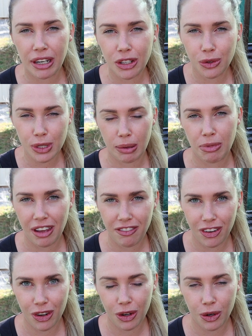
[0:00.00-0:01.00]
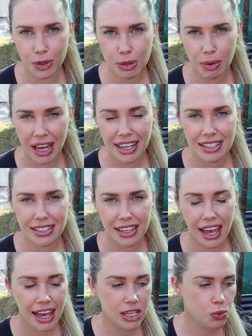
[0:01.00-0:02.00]
and use up that vertical space,
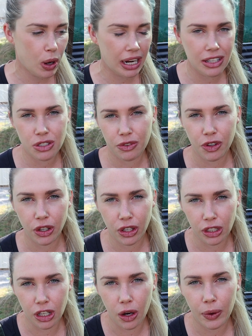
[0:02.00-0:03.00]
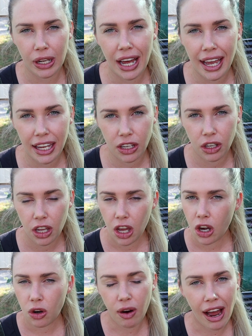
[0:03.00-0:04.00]
as well as you've got your lower lying
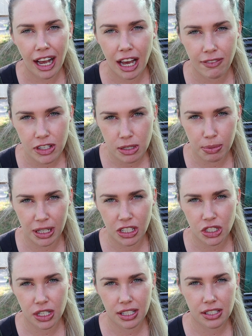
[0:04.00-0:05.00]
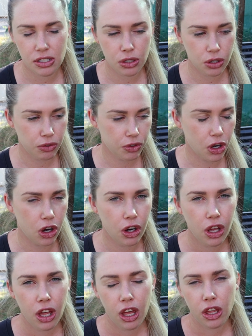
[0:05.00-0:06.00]
ground cover spinaches. You've got
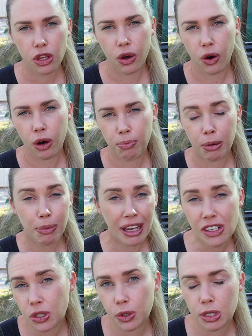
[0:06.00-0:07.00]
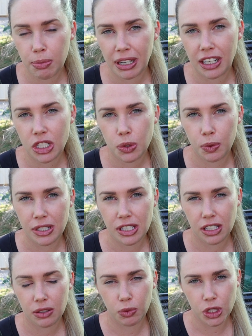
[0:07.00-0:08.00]
your perpetual spinach,
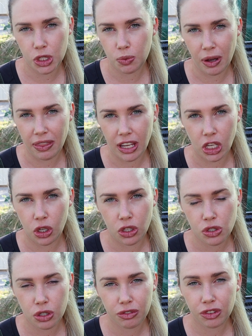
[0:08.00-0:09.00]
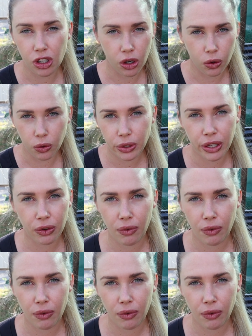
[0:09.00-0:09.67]
which is one that you can sort of grow all year